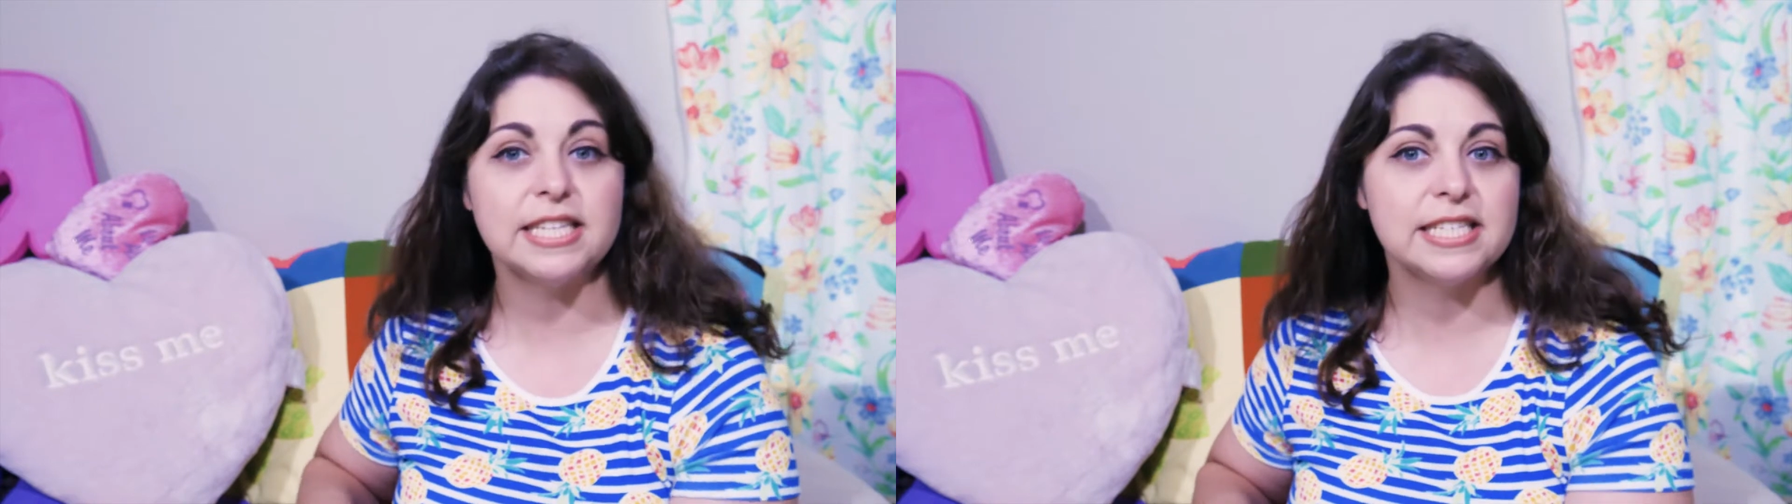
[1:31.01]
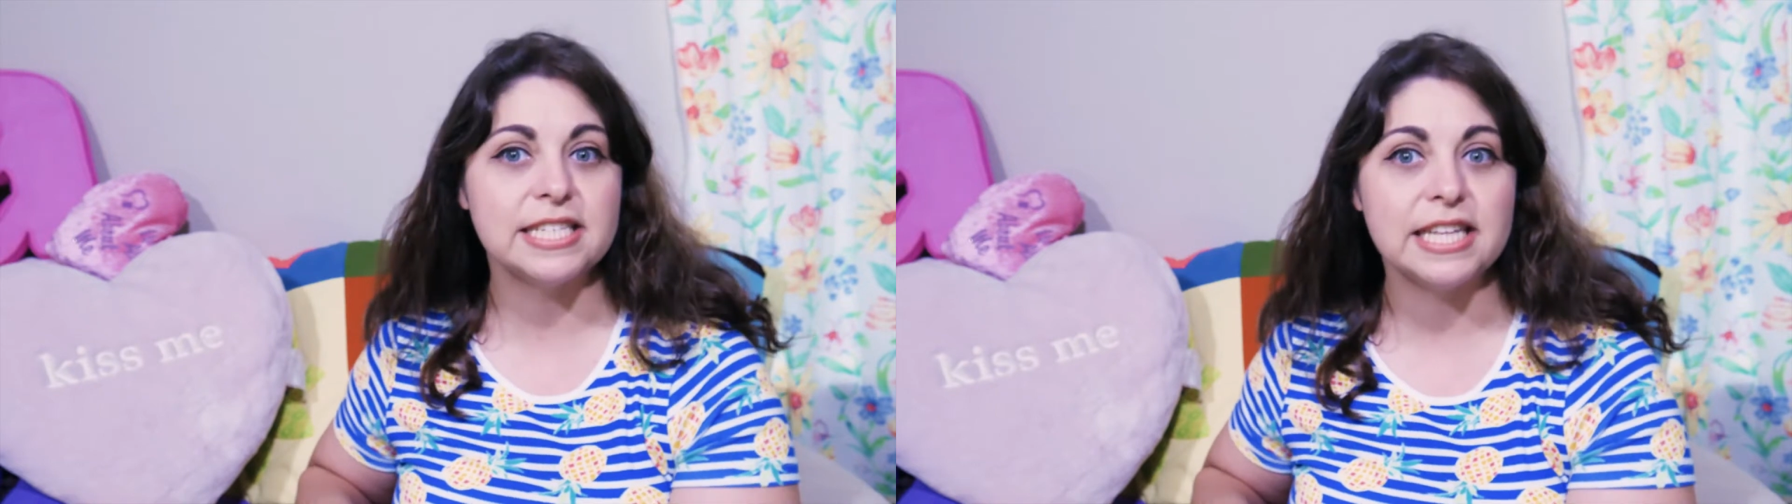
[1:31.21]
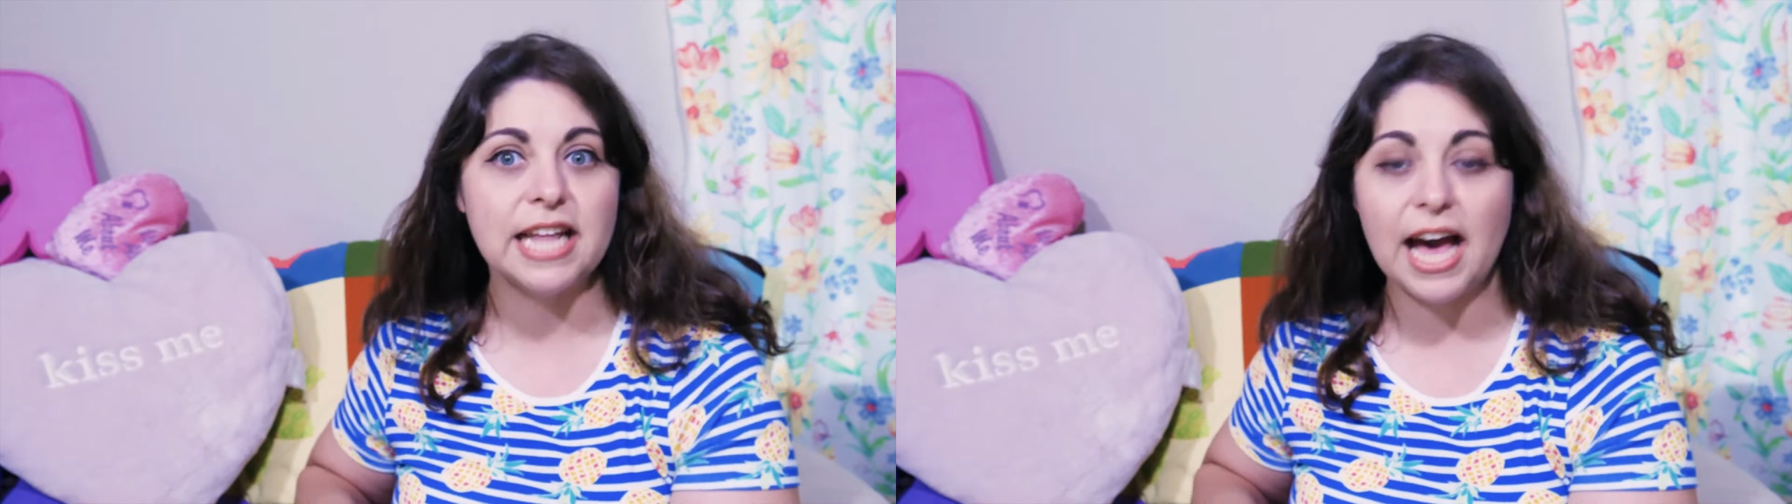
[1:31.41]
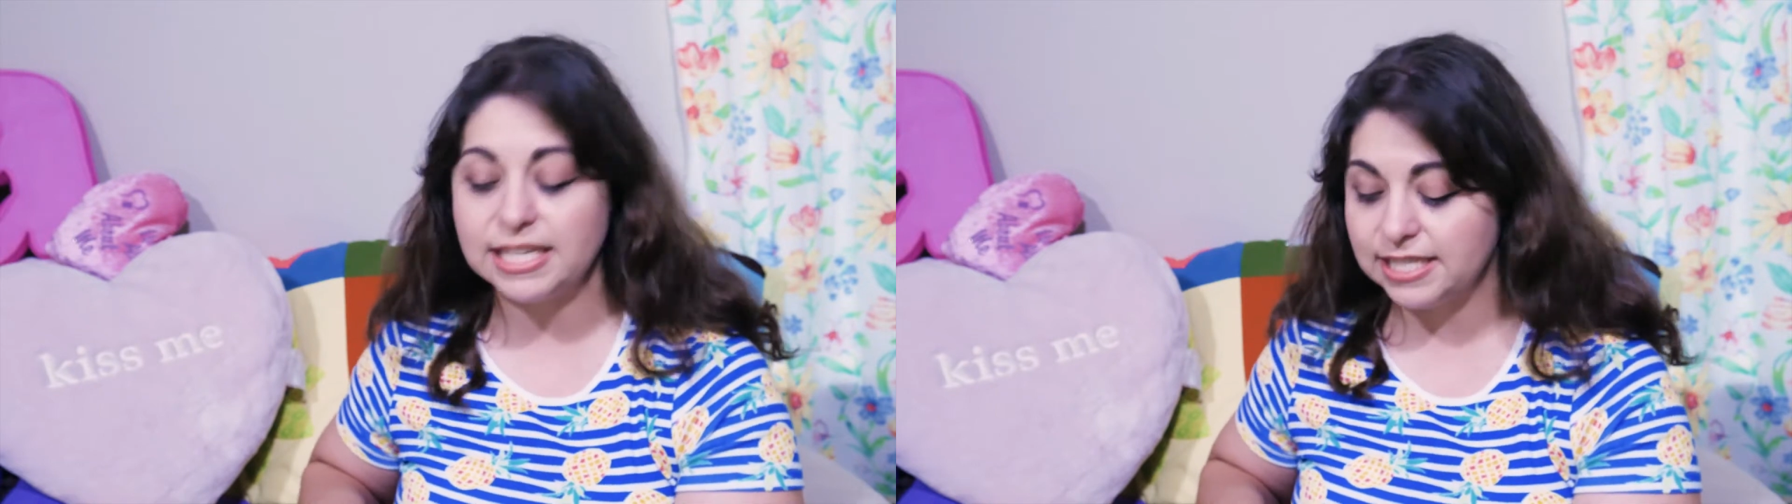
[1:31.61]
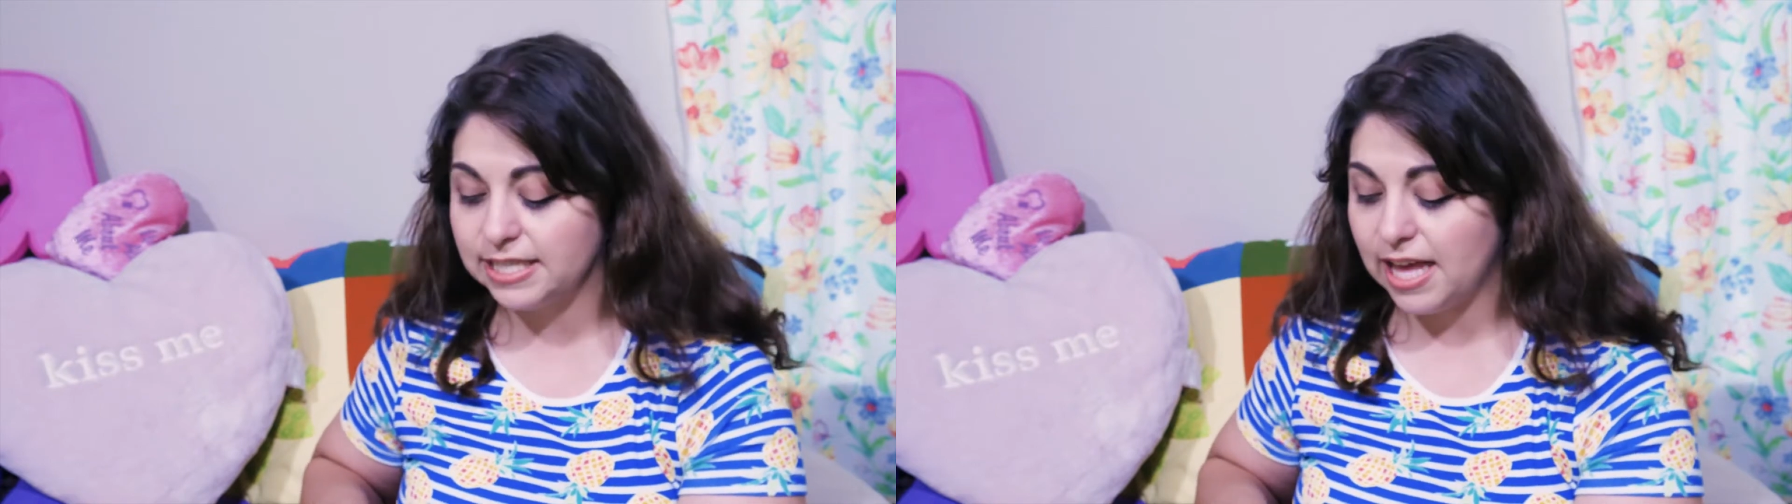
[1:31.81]
This is the
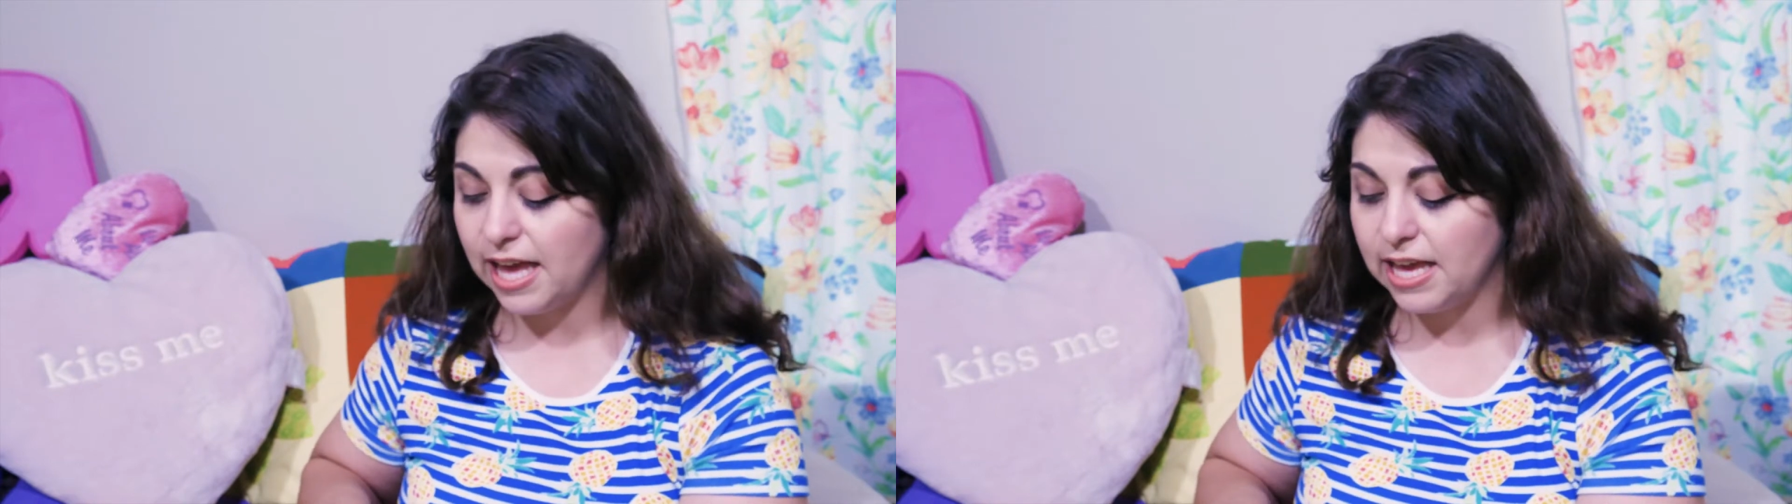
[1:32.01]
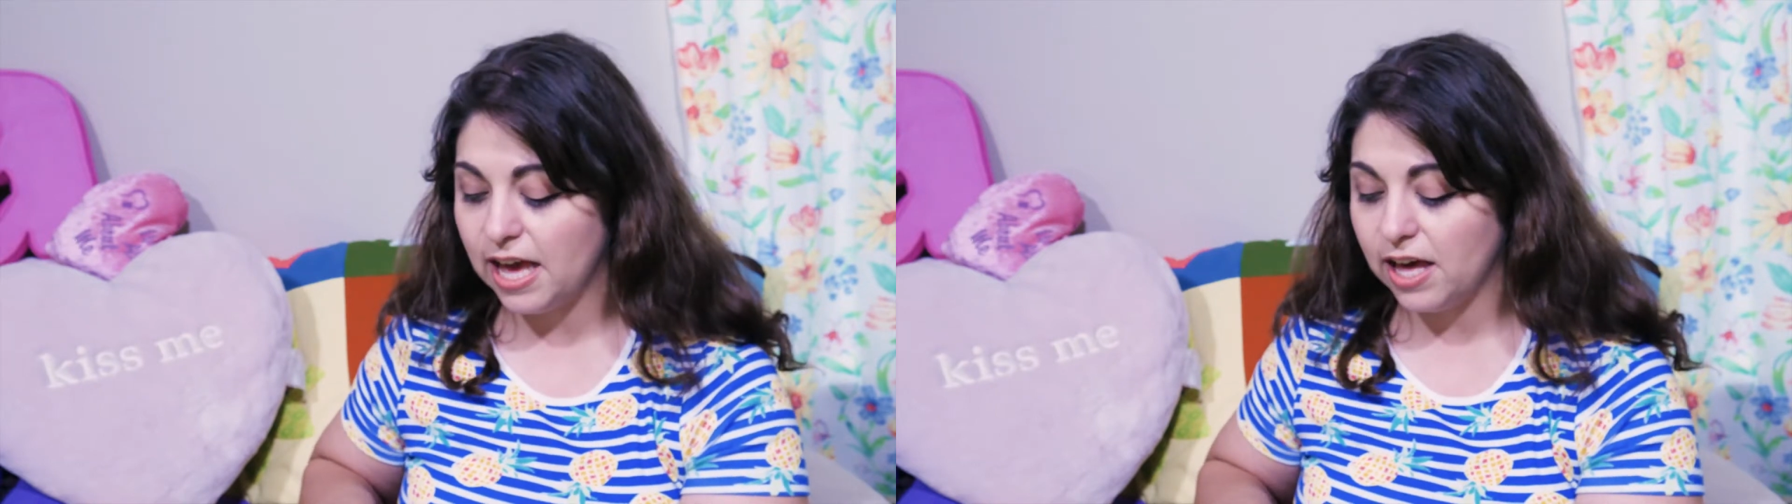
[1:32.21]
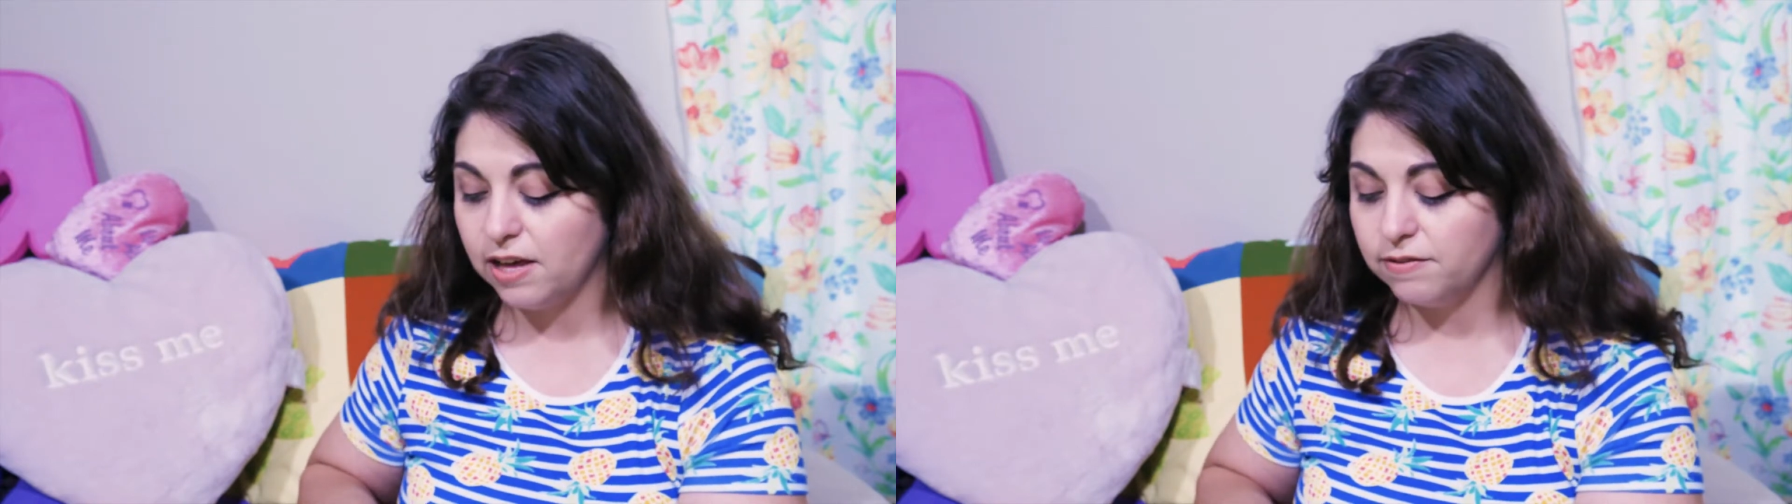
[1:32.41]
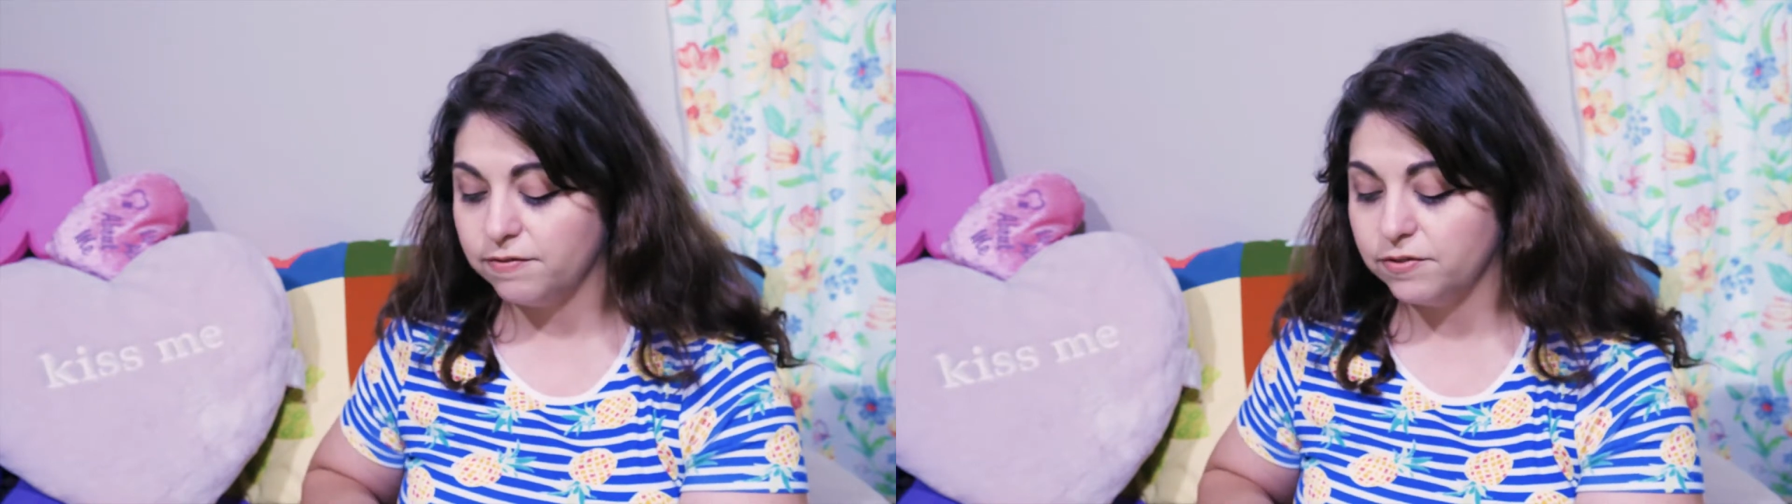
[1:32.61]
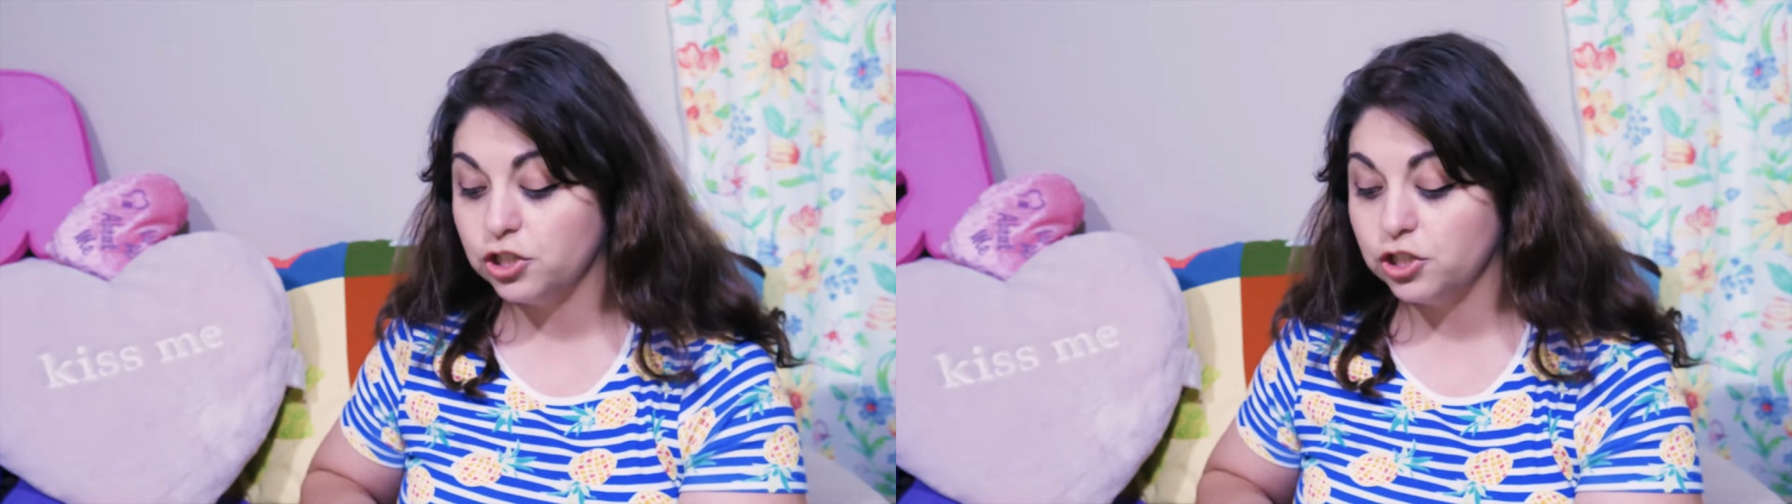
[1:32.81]
last day of